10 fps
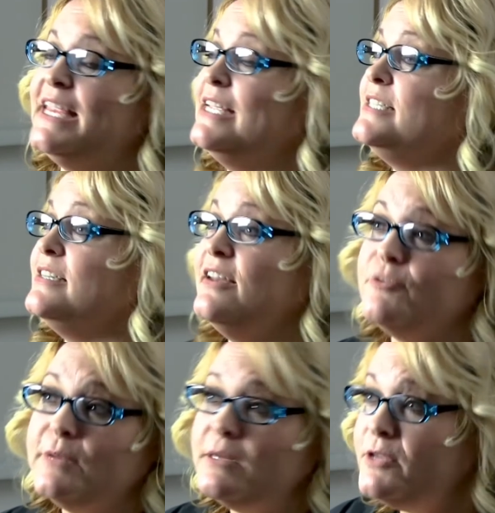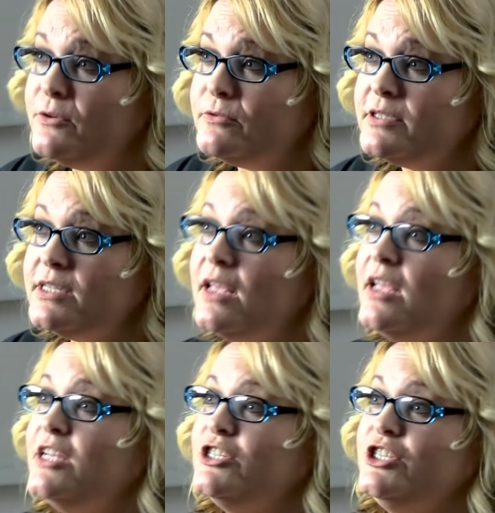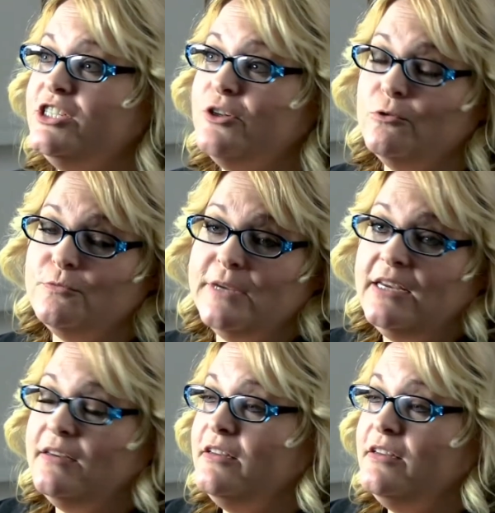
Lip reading: kids had never been abused. She told me,